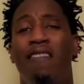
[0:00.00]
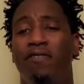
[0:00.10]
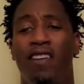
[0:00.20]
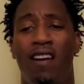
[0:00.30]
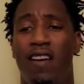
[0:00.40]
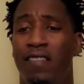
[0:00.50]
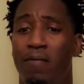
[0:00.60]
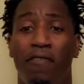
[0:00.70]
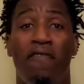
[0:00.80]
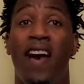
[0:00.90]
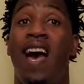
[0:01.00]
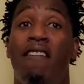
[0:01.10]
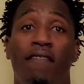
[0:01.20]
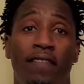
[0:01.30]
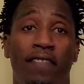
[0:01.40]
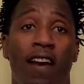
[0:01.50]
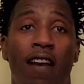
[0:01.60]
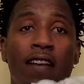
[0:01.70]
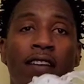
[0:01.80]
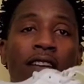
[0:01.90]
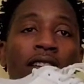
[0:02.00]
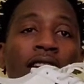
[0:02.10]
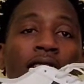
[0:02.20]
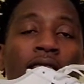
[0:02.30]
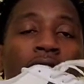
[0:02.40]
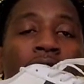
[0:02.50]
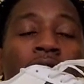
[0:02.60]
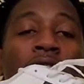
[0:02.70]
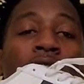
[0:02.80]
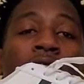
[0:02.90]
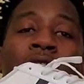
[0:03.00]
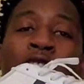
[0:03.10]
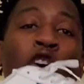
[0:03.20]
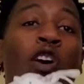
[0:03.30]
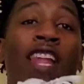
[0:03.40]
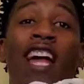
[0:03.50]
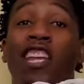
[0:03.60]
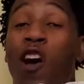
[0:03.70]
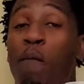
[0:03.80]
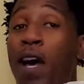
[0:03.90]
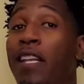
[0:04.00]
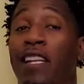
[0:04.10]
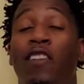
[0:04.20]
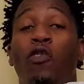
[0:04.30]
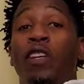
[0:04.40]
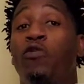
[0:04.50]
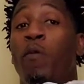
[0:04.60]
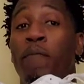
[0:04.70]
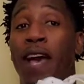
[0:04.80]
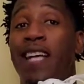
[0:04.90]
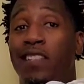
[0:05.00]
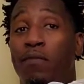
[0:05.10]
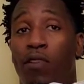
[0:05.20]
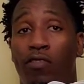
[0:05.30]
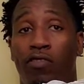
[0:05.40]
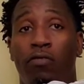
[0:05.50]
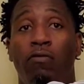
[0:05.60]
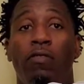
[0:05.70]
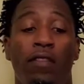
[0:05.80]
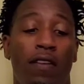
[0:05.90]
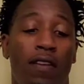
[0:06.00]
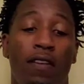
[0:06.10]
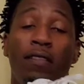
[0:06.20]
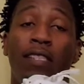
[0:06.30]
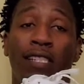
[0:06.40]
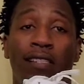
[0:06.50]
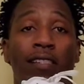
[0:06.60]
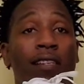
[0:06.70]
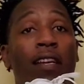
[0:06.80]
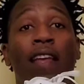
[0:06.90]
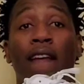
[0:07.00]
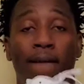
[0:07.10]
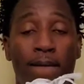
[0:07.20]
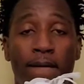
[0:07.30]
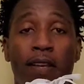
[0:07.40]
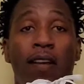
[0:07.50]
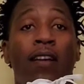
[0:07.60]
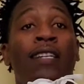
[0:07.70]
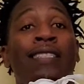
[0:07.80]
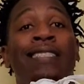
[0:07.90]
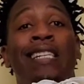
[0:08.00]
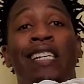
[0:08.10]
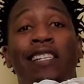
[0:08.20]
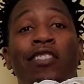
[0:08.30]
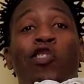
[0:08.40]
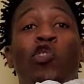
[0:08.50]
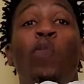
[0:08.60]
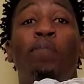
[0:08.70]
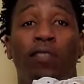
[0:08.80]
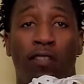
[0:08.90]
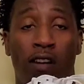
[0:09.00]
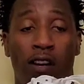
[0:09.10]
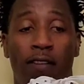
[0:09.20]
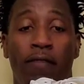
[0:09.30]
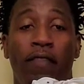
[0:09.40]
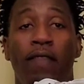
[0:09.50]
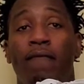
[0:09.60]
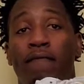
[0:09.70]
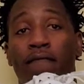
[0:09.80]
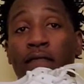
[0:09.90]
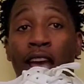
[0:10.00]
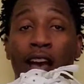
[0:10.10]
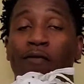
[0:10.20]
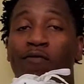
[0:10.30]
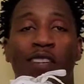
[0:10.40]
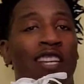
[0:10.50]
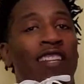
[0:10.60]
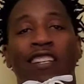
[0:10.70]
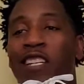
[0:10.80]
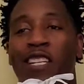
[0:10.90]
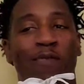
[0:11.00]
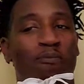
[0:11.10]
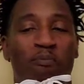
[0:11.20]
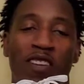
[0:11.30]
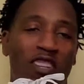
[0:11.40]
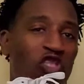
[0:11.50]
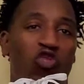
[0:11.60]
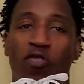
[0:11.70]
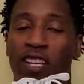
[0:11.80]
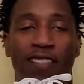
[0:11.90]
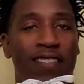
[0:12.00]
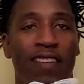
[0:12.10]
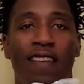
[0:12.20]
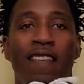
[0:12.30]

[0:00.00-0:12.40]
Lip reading: sorry. I know a lot of y'all probably didn't know these were basketball shoes. This is the Adidas Superstar. Now, in the hood, in the streets,